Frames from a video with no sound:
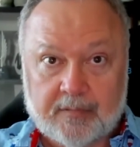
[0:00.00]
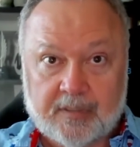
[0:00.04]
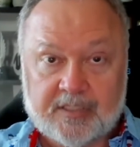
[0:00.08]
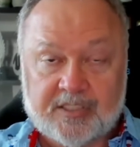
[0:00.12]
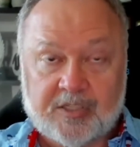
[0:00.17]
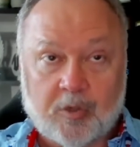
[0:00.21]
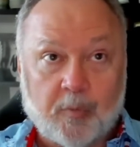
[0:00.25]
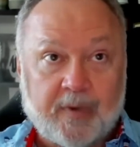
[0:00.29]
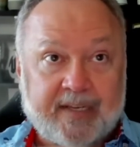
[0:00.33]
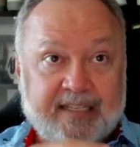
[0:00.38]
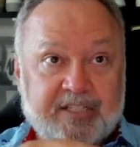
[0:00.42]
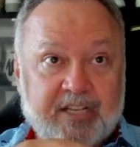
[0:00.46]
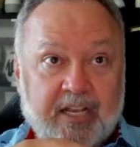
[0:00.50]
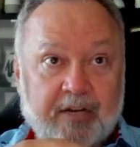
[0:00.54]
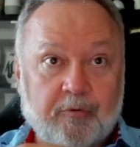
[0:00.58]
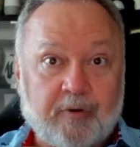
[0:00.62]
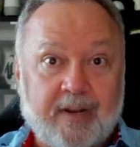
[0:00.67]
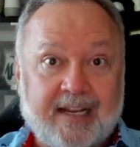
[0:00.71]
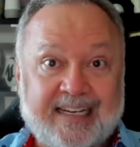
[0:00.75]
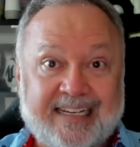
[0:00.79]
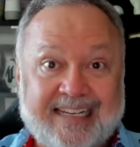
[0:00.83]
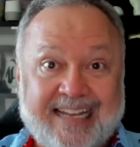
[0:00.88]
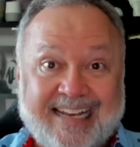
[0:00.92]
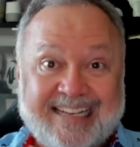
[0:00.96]
So we
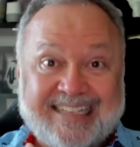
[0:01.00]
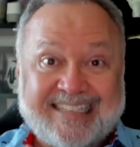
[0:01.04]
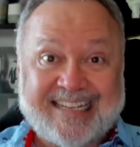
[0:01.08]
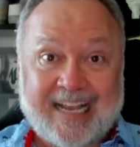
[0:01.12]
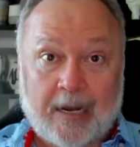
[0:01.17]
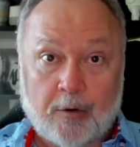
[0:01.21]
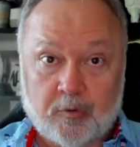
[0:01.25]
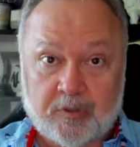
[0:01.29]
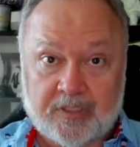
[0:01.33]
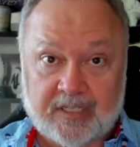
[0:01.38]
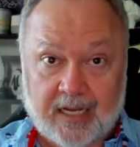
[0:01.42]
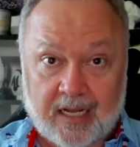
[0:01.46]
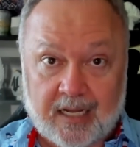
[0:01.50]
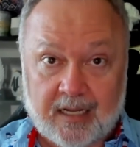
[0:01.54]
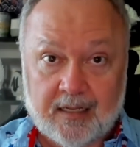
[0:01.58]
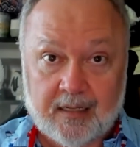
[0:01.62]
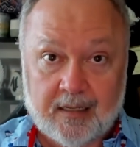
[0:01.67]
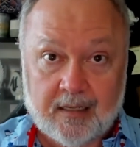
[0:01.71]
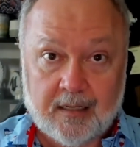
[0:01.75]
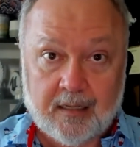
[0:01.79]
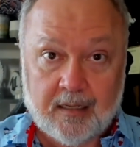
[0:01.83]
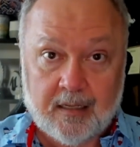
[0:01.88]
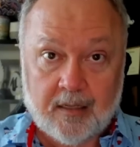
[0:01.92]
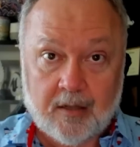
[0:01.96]
generated a delta
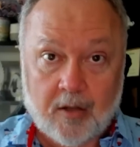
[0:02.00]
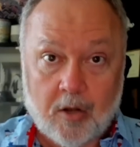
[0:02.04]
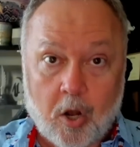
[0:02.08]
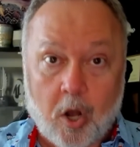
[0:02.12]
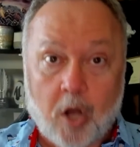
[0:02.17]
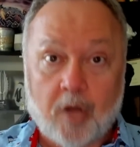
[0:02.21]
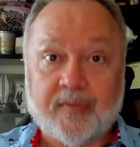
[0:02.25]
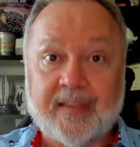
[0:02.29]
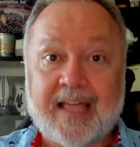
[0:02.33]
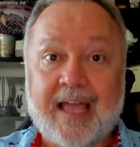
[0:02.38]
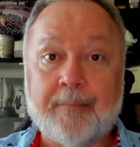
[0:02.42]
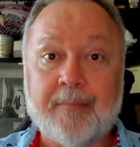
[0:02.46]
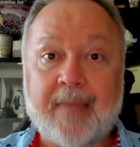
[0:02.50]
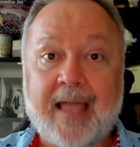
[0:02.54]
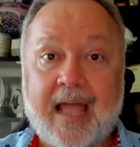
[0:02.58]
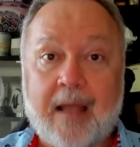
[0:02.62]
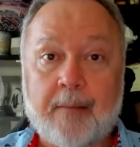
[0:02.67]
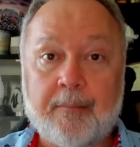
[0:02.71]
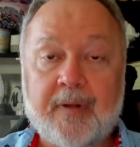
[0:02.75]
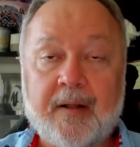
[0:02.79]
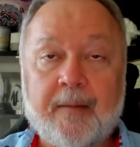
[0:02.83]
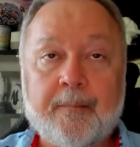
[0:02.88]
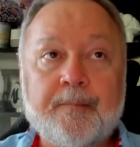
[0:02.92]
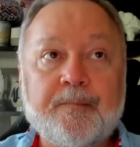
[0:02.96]
on that
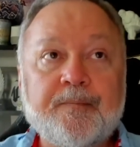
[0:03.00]
map.